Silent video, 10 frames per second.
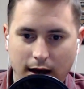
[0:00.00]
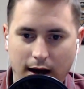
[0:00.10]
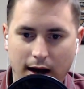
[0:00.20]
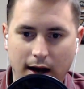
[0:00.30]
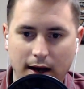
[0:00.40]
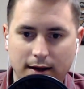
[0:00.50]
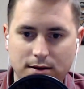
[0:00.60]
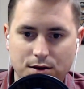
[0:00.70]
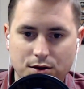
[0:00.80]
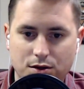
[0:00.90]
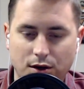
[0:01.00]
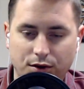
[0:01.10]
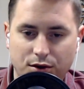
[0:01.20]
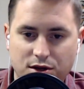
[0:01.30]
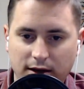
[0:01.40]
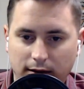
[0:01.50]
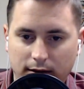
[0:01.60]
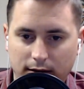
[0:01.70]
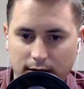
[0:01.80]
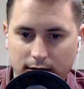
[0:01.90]
Uh, so they're
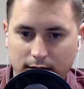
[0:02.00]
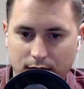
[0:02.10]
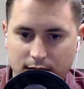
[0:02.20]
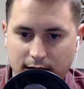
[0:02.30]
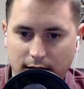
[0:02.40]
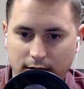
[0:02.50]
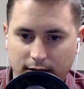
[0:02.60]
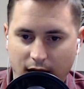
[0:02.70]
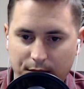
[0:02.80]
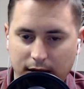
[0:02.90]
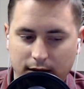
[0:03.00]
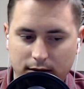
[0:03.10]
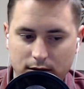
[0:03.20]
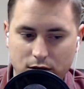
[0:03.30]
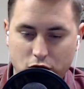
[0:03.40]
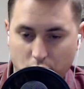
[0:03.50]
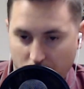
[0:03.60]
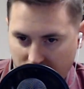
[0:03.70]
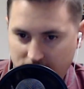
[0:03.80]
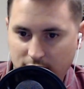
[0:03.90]
still they're still coming
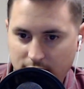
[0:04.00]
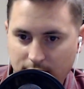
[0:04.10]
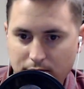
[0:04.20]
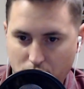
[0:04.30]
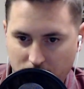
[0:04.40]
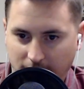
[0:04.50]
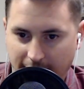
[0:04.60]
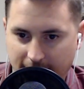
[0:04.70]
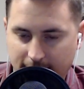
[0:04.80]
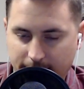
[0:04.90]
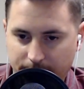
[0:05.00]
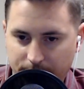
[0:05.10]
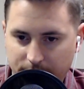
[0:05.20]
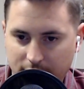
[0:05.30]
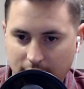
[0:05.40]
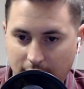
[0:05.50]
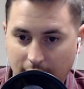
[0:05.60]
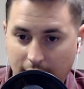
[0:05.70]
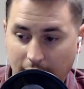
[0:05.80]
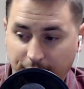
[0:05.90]
short morally.
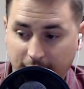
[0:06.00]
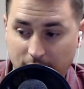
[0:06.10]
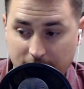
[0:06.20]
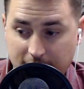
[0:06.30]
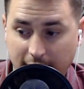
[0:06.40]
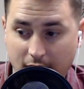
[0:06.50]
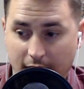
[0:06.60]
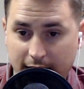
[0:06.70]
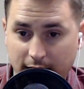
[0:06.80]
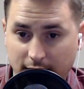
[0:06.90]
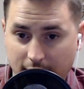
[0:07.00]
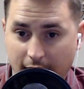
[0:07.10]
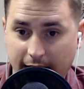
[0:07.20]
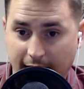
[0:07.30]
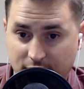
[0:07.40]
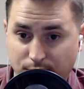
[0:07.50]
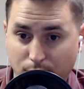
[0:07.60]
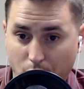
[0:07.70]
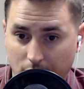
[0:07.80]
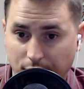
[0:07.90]
If there is a God and the God has
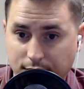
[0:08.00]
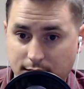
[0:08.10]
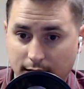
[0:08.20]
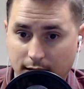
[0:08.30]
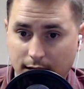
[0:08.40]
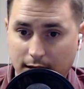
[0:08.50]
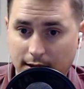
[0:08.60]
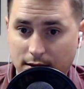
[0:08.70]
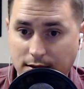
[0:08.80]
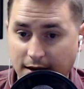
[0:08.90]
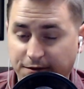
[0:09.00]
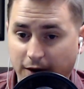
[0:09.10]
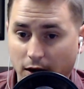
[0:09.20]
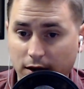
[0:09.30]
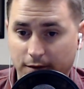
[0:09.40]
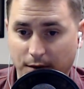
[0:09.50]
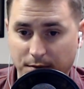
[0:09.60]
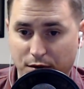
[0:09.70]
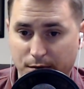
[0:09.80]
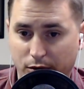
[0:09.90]
morals, they've fallen from
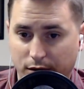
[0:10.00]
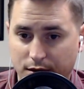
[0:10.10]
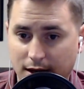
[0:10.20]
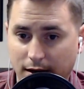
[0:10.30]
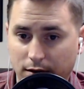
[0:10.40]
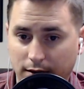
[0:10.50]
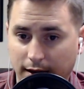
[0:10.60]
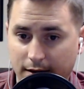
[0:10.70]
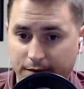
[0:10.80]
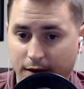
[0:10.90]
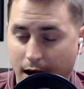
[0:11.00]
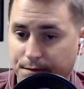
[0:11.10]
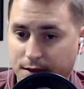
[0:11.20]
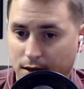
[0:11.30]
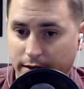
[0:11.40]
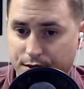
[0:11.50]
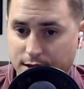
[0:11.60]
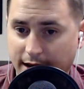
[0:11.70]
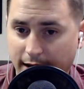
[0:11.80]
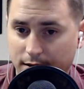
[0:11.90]
those morals. They don't live up to those
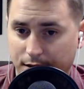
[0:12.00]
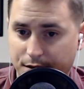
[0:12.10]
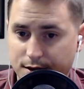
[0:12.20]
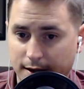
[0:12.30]
standards.